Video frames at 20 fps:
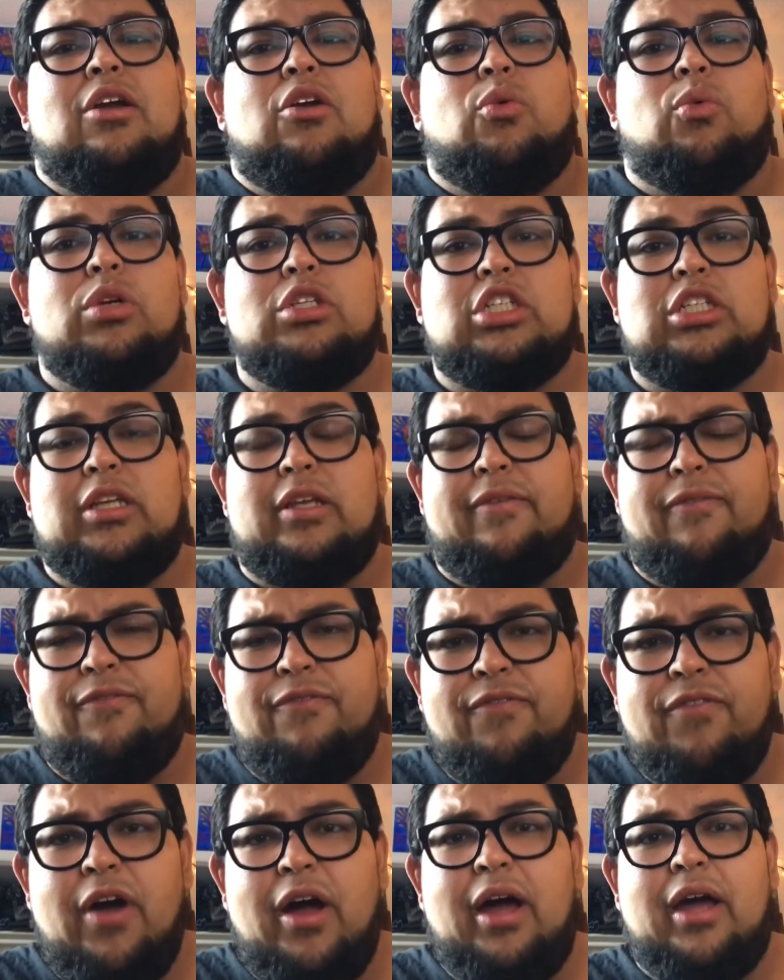which is
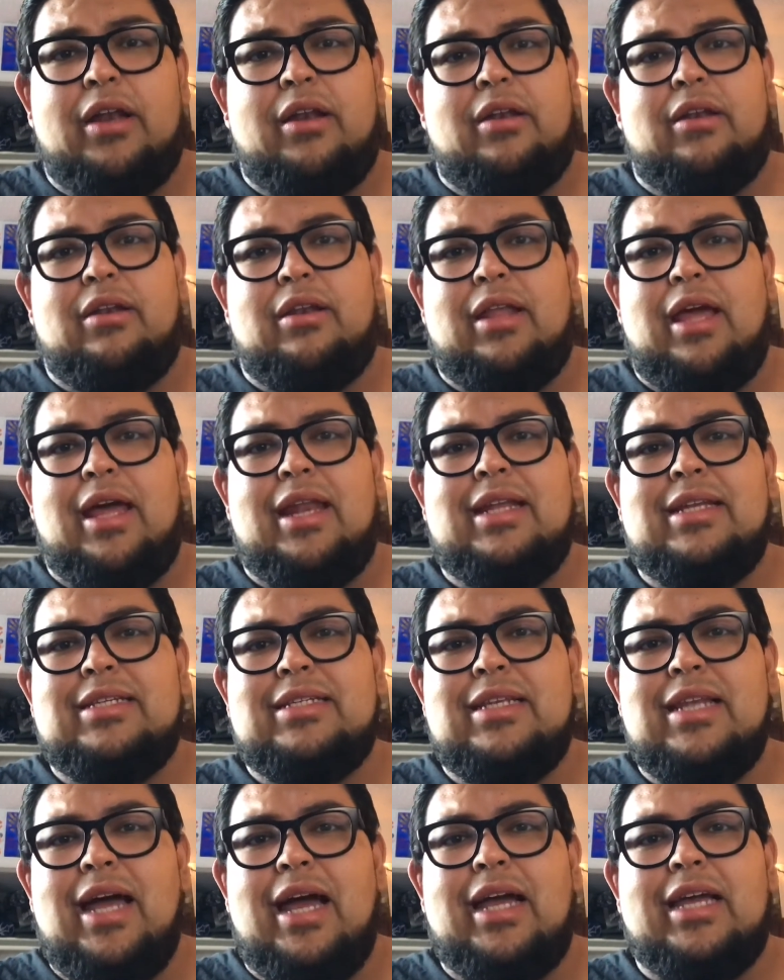fun. That is
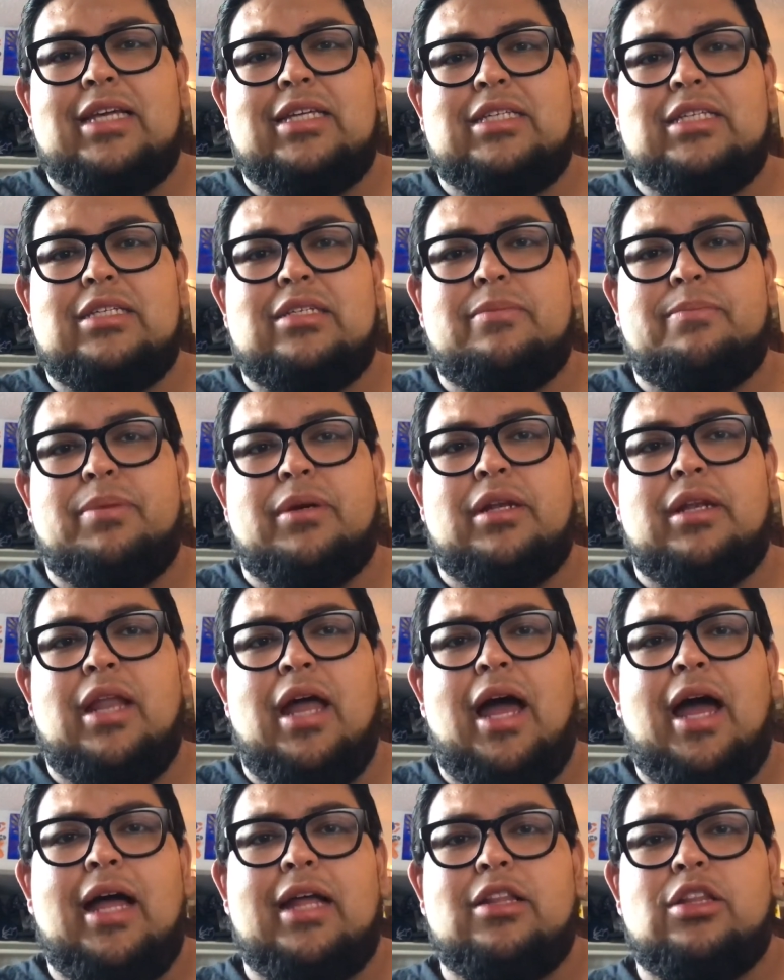nice, but
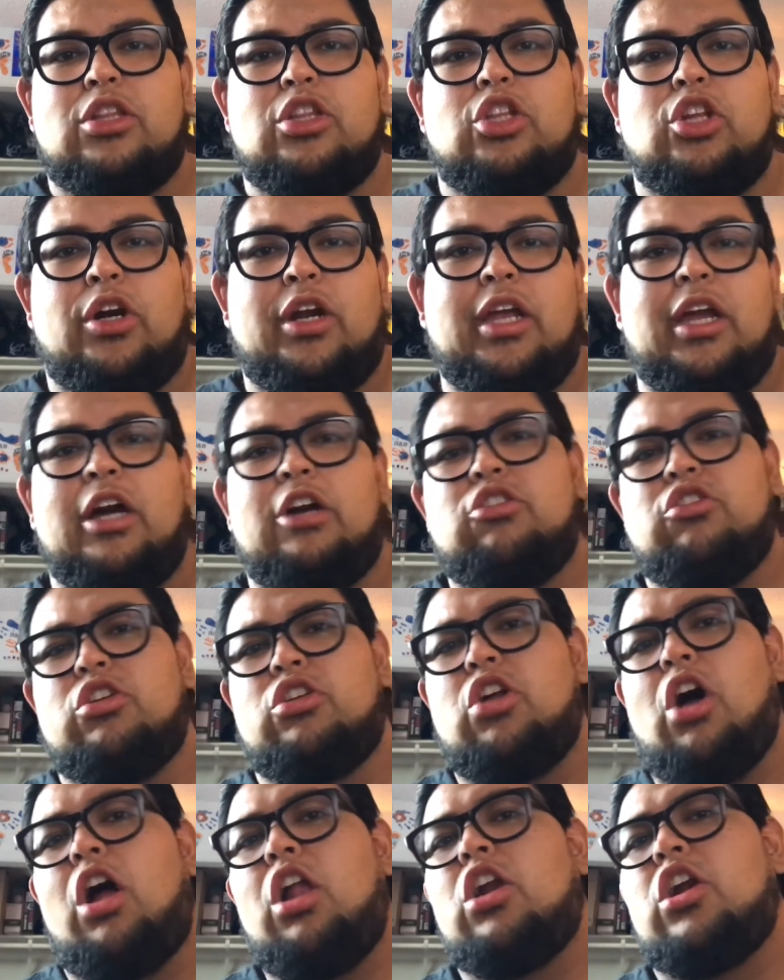not
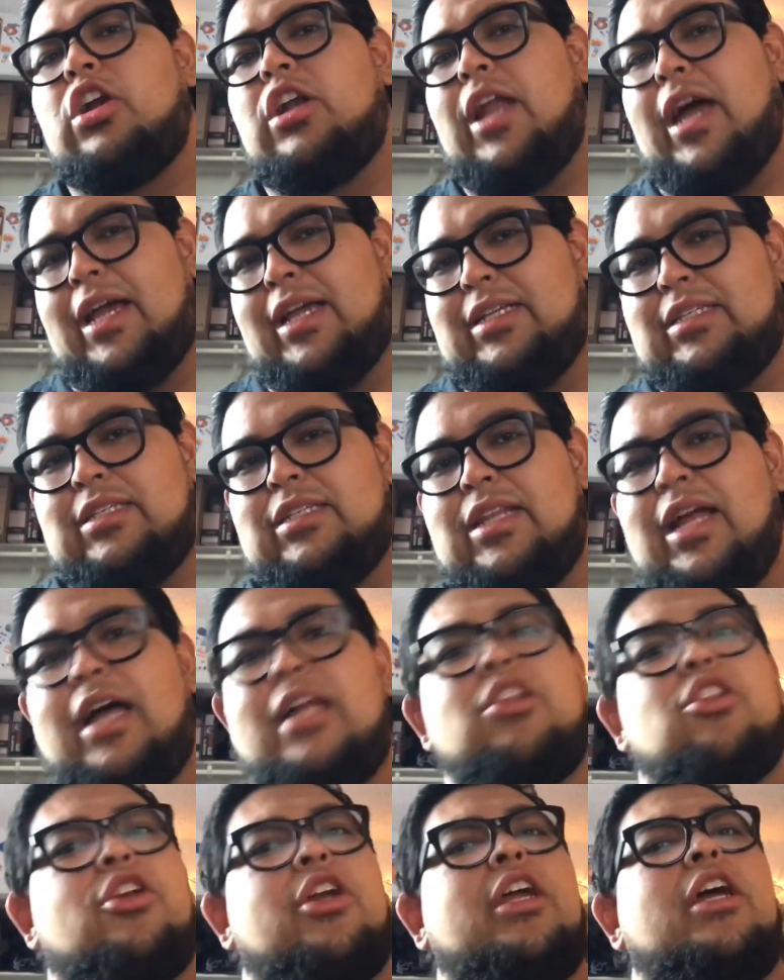$300 nice.
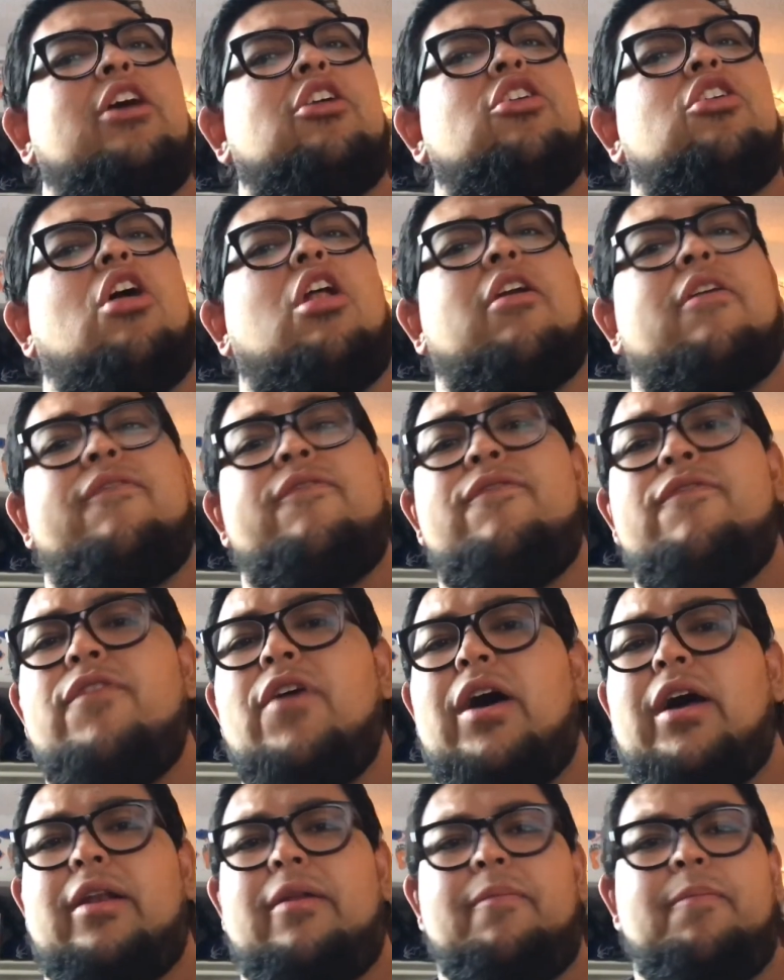Not $300
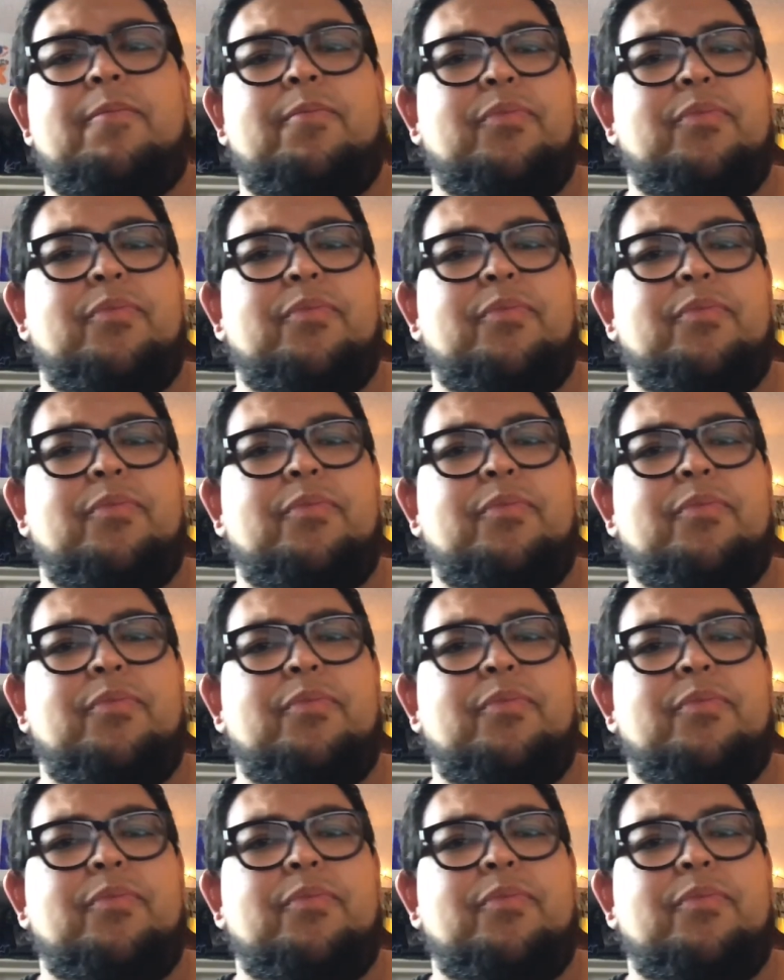fun.